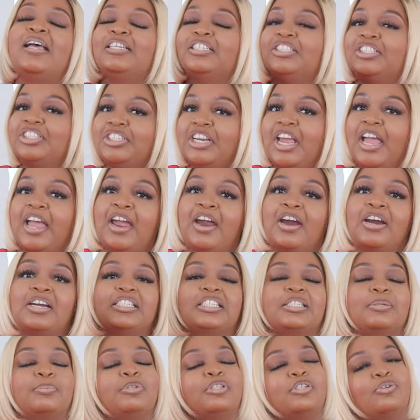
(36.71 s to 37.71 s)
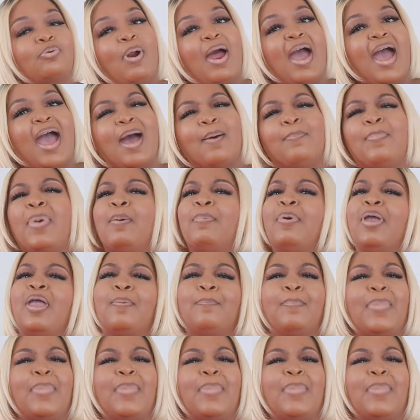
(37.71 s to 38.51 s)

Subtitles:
share, subscribe, baby,